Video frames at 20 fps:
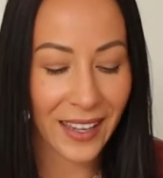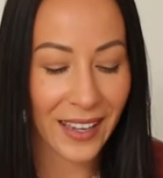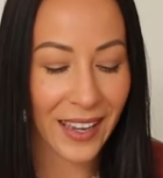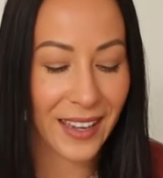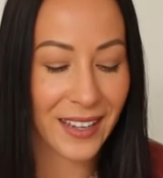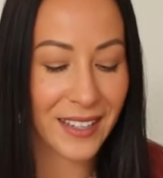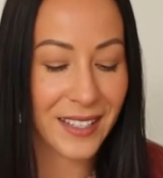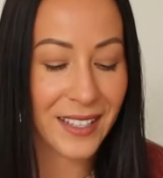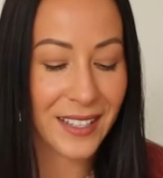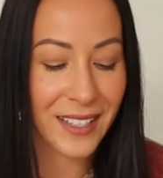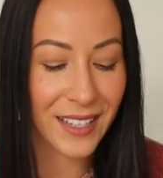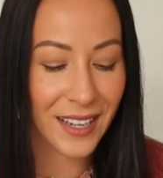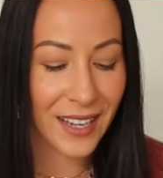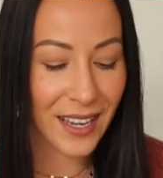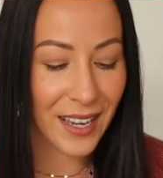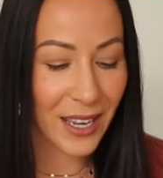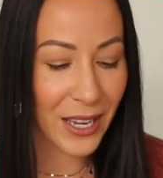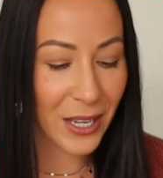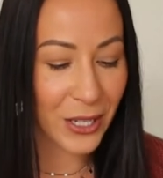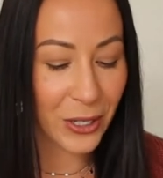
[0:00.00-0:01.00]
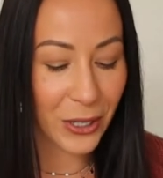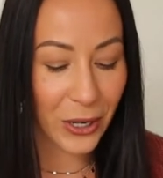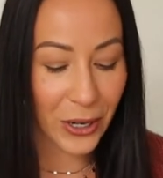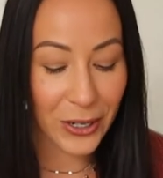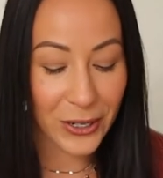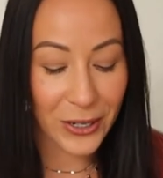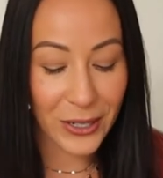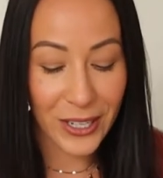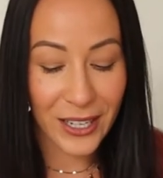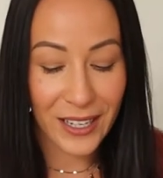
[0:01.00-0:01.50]
And, you
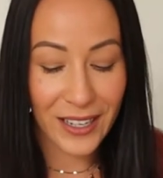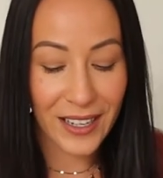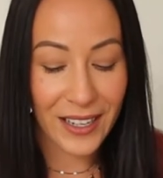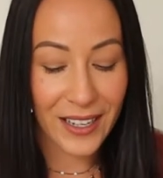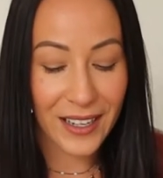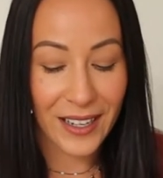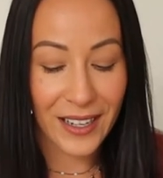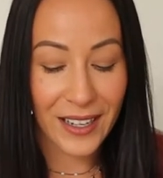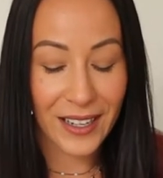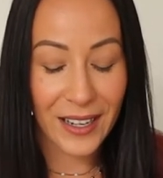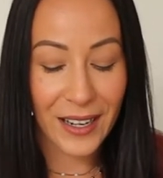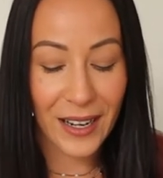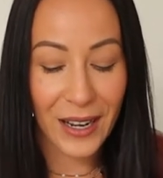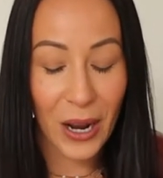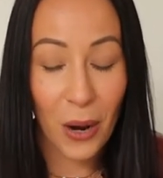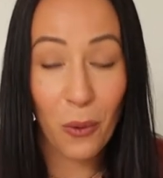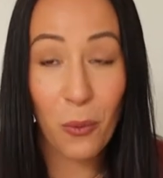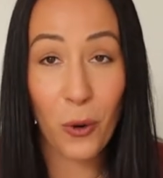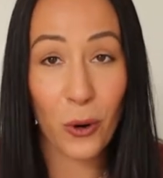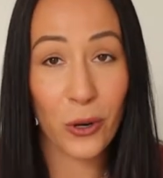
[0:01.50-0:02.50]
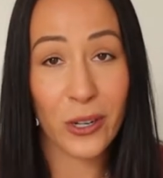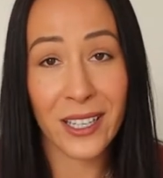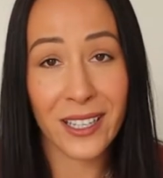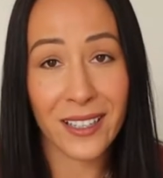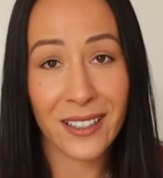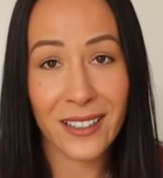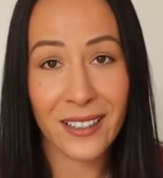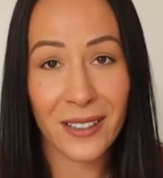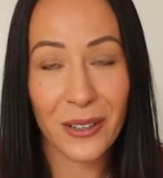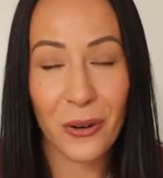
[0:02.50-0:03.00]
know, a warning
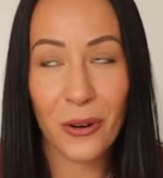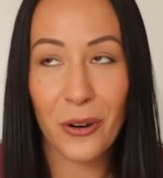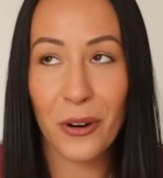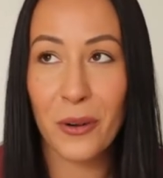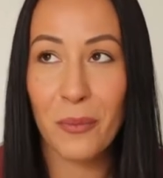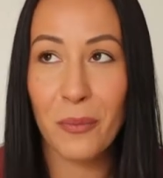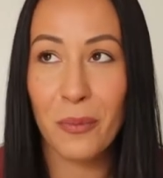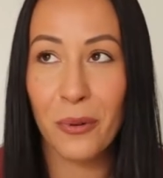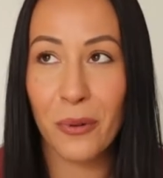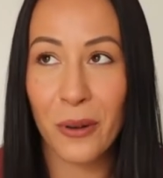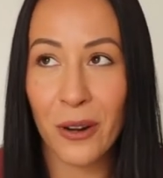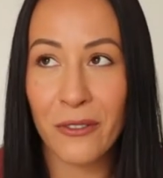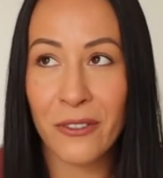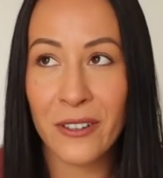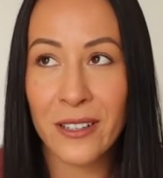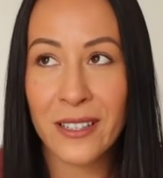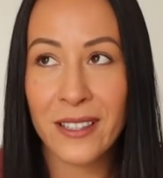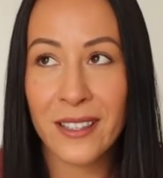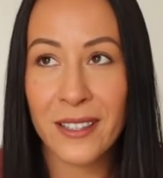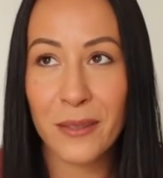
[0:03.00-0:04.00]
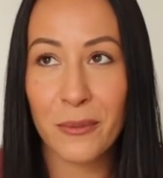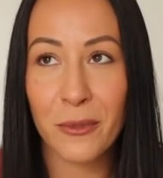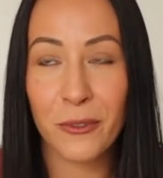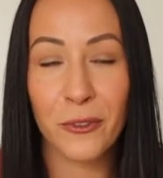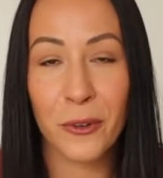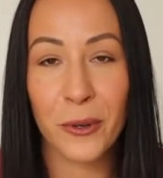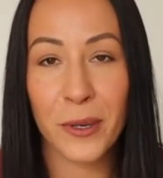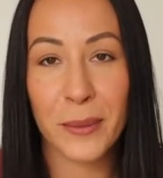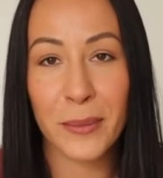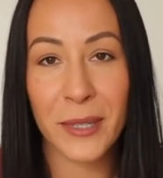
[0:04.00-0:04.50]
or a preface
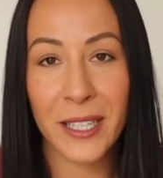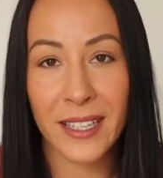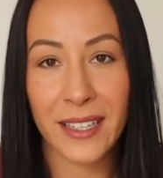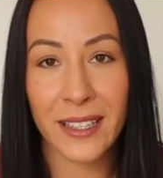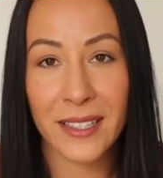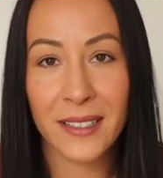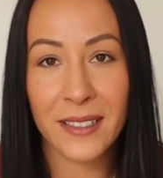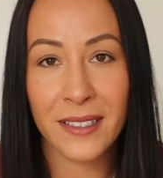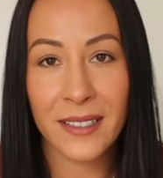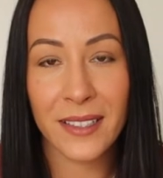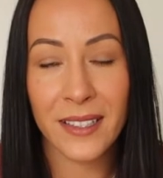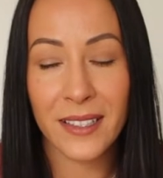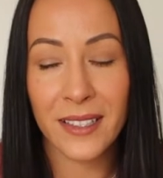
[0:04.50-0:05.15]
before we begin: